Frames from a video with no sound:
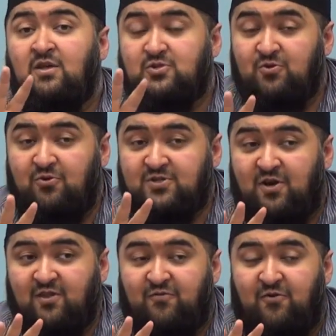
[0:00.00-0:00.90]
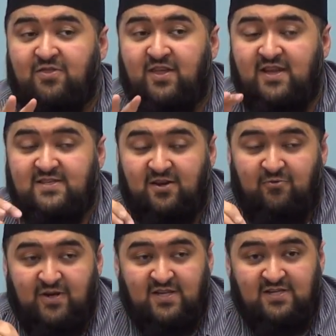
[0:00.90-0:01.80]
So those are the four things that
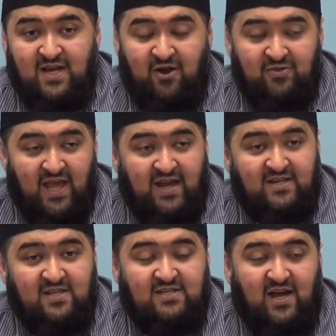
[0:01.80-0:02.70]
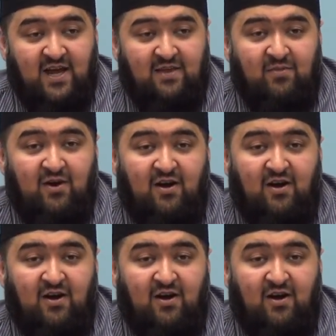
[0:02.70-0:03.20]
are written down at the time